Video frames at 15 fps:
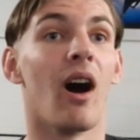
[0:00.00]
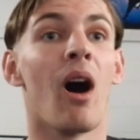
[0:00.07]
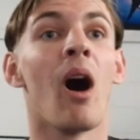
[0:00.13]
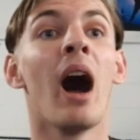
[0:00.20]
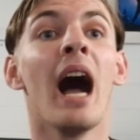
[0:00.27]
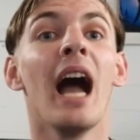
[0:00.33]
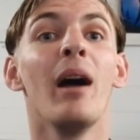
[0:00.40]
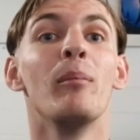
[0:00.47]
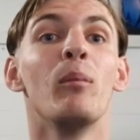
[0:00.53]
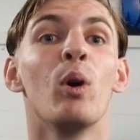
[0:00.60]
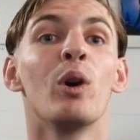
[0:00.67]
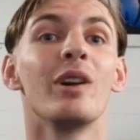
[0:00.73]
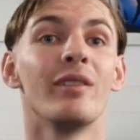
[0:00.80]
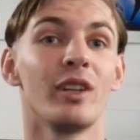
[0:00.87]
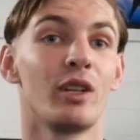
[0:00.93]
I am
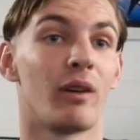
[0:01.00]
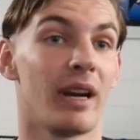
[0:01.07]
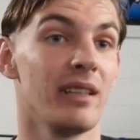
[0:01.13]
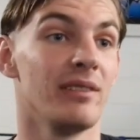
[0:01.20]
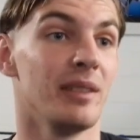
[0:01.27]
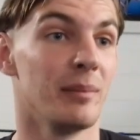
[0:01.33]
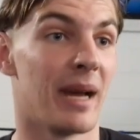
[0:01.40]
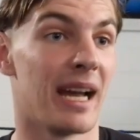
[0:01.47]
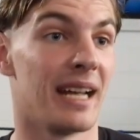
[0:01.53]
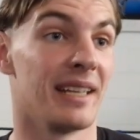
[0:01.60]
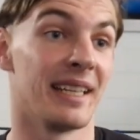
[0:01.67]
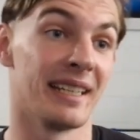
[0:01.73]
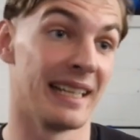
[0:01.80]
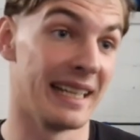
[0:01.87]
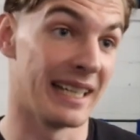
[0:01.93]
more of a gravy man
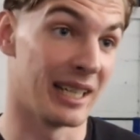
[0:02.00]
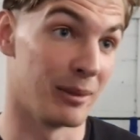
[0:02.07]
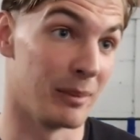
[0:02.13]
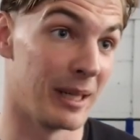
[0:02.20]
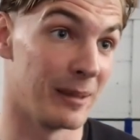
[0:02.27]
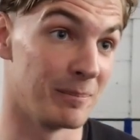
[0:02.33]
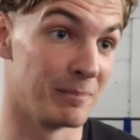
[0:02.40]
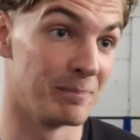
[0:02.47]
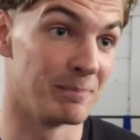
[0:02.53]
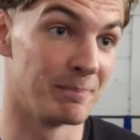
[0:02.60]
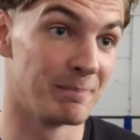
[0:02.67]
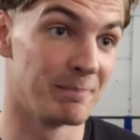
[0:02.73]
than a knicker man.